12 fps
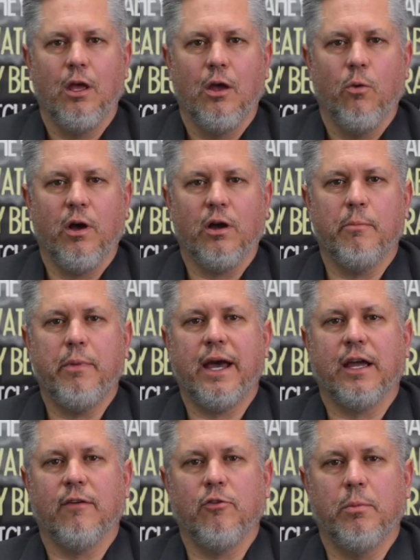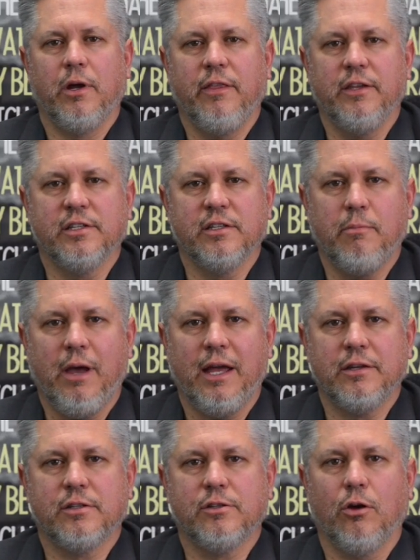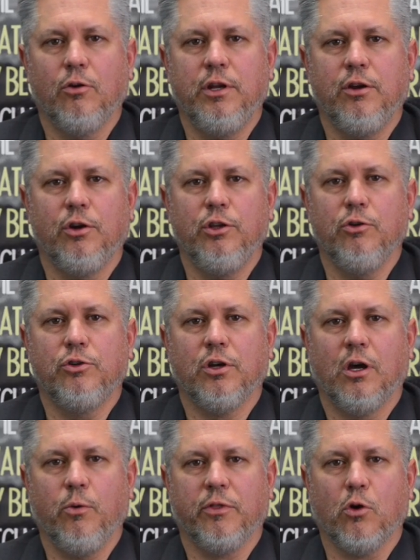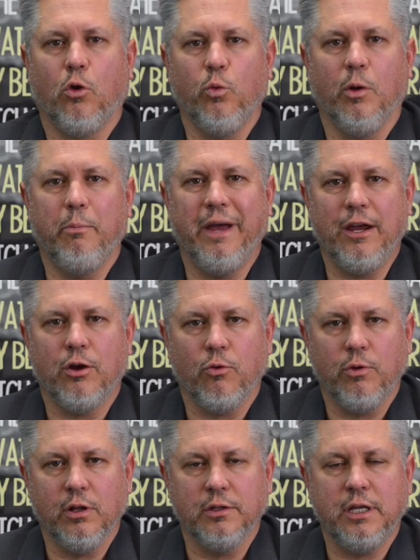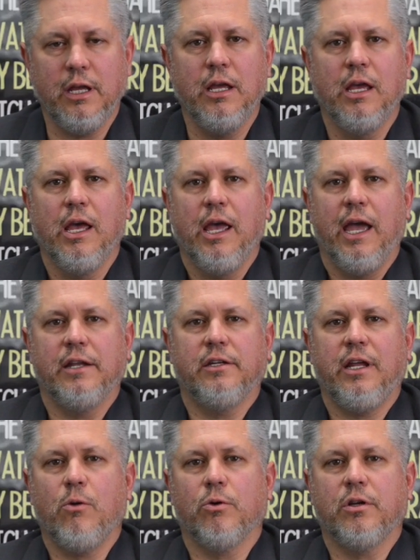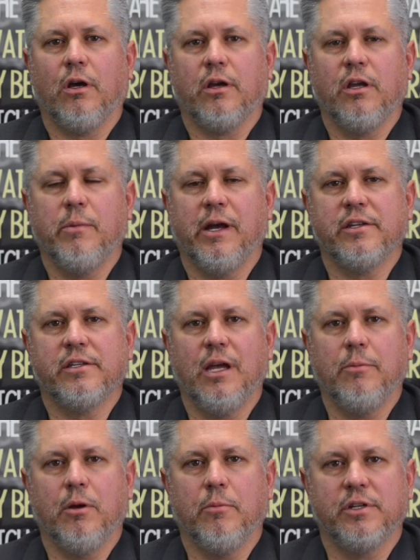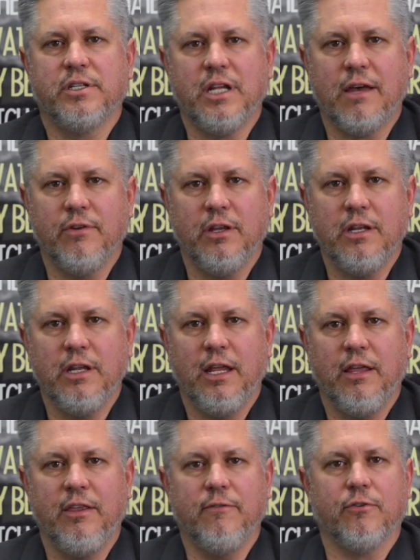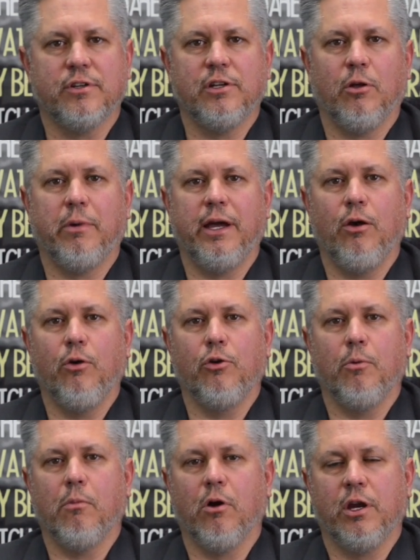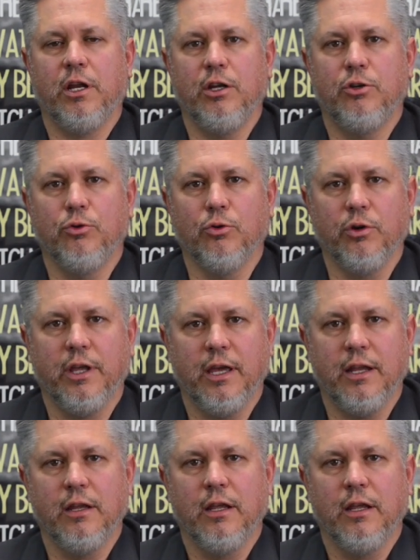Welcome back, everybody. This is Matt Stone here in Utah with Coldwell Banker Realty, and today we're talking about step number 7 in the For Sale by Owner Marketing Toolkit.